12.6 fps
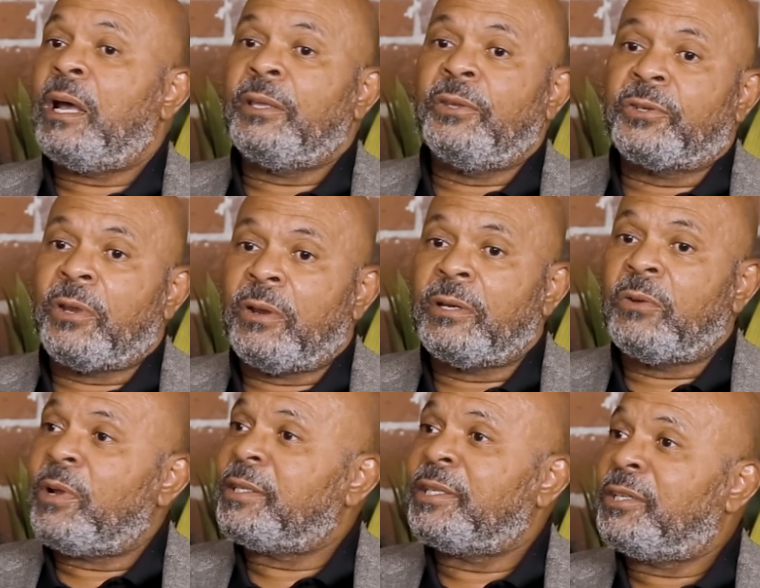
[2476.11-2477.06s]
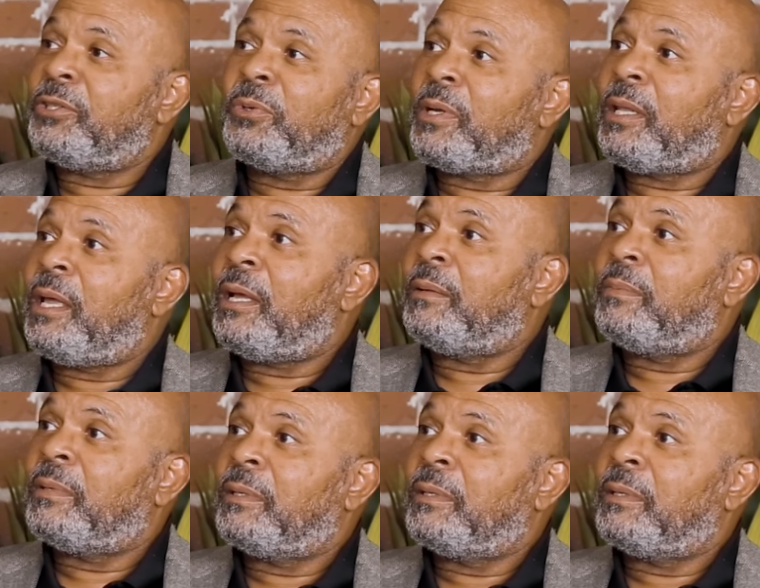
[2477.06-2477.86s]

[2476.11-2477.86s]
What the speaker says: You turn a resident into a club.